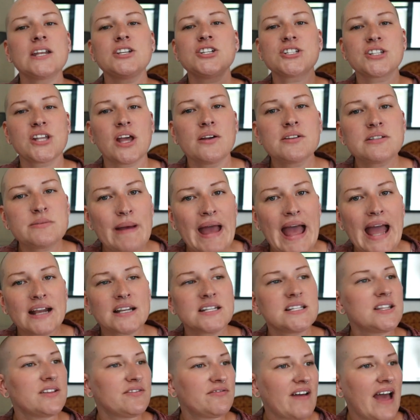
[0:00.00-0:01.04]
it just goes
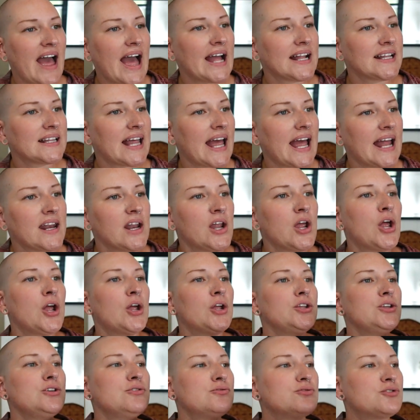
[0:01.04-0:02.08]
back to the fact that
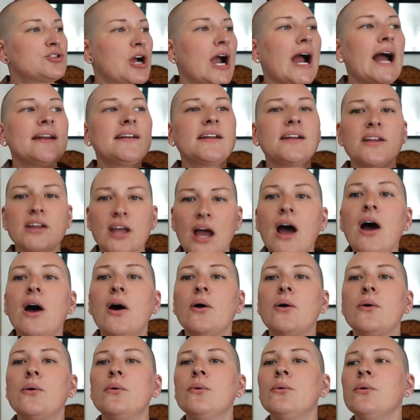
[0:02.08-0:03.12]
you try to
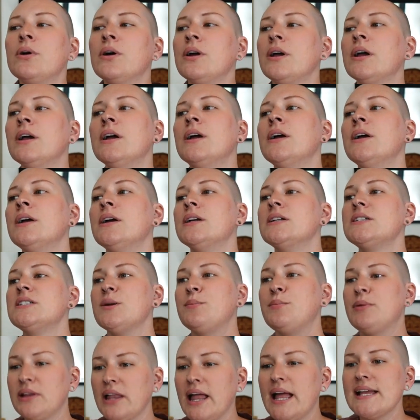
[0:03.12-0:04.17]
go
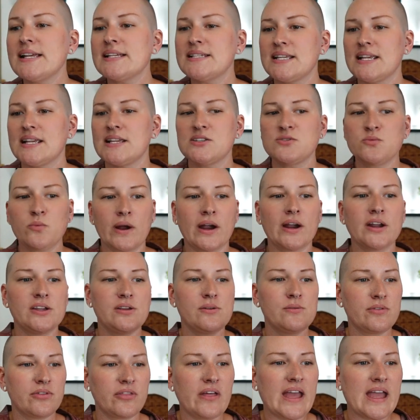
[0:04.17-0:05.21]
to places where
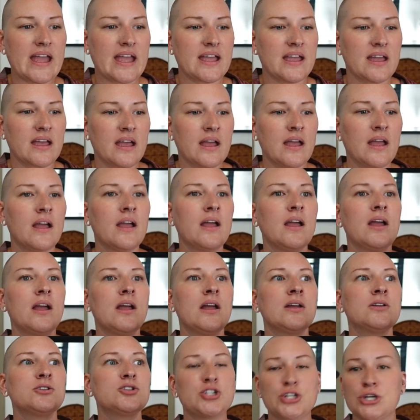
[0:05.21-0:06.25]
you think
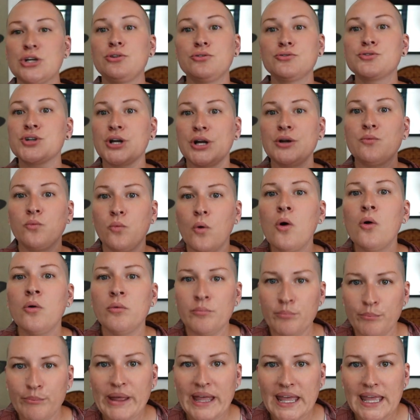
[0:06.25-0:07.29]
children
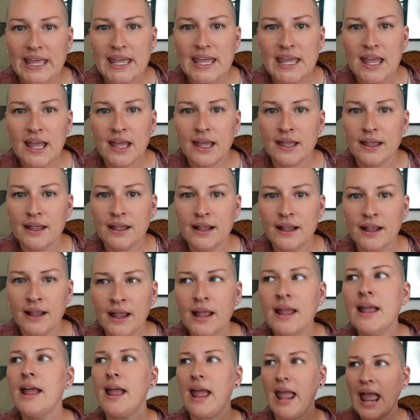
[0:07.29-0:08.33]
won't be,
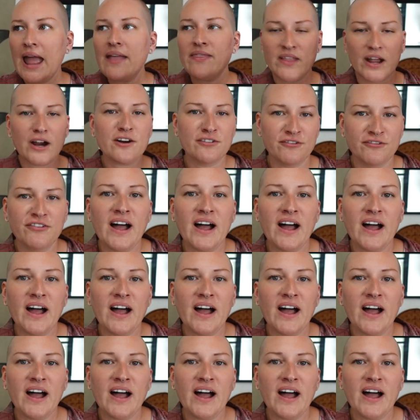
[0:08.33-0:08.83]
and they're